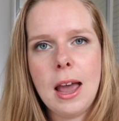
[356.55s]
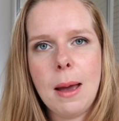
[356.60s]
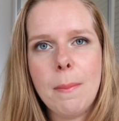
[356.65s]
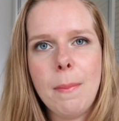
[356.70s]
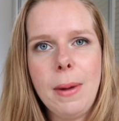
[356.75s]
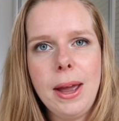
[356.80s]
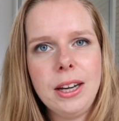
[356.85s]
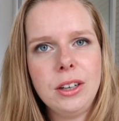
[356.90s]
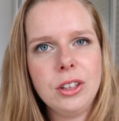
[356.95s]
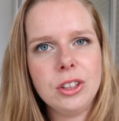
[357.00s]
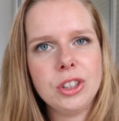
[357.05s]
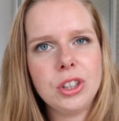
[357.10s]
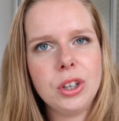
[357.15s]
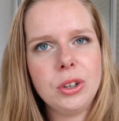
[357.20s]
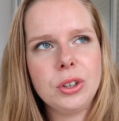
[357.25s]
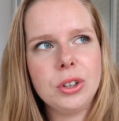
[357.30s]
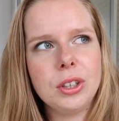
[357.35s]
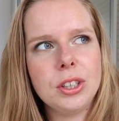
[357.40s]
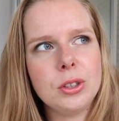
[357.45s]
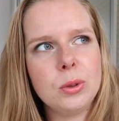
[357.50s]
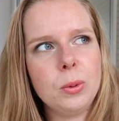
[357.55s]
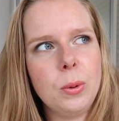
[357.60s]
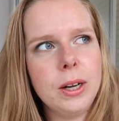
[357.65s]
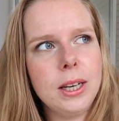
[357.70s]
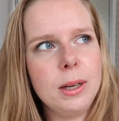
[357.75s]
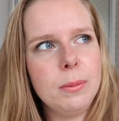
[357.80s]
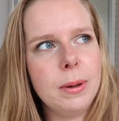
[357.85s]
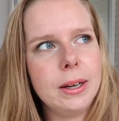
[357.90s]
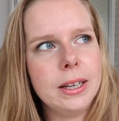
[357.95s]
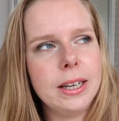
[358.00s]
Might not show you this one
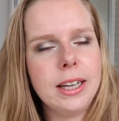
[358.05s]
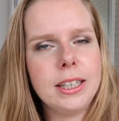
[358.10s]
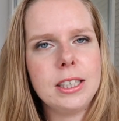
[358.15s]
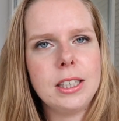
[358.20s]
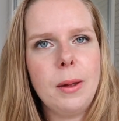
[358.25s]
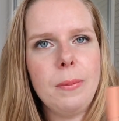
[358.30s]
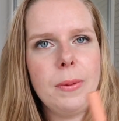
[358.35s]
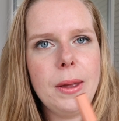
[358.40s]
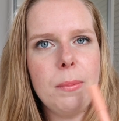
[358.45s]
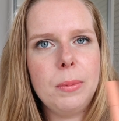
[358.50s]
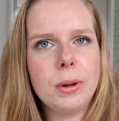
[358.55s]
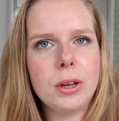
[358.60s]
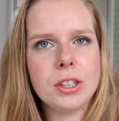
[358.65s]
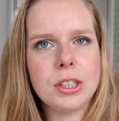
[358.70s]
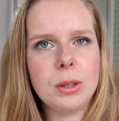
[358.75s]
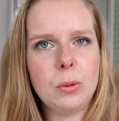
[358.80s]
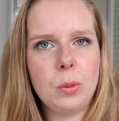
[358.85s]
in my next update because